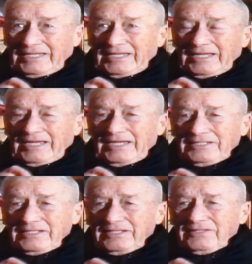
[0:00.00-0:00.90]

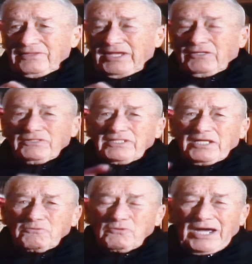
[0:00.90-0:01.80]
And they couldn't get
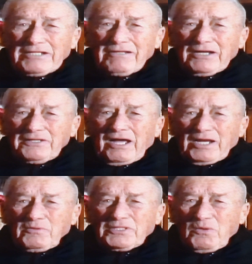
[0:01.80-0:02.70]
a writer out in
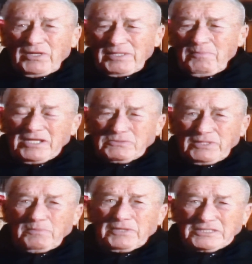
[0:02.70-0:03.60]
Hollywood that wanted to mess
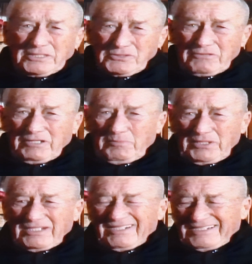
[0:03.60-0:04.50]
with a picture that's already
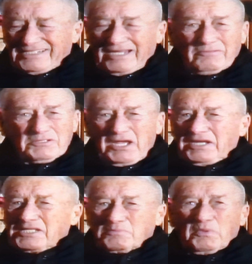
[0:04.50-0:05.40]
been said it was, hey,
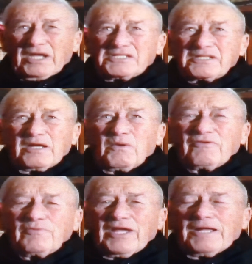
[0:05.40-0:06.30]
this is bad, stay away
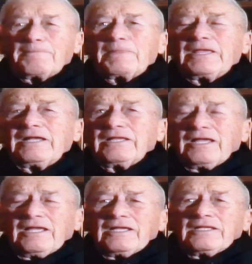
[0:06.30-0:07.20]
from that.
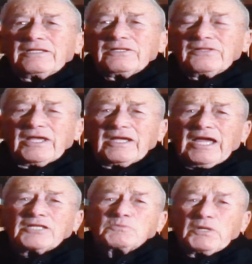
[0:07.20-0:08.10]

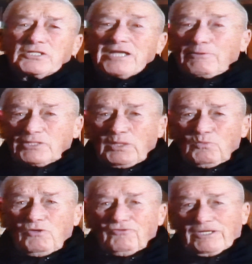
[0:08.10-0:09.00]
They asked me, because I was in a
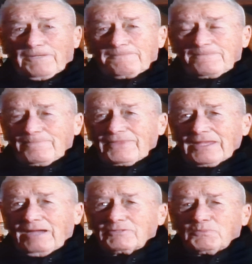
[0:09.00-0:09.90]
movie.
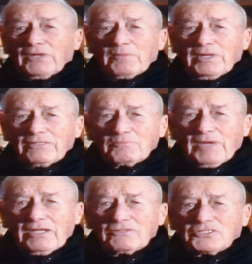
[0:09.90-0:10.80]
I was playing my
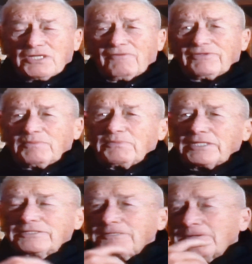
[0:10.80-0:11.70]
own self in a
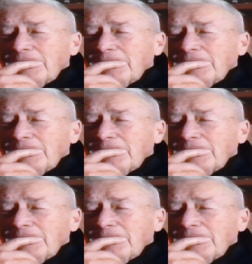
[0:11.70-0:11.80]
picture.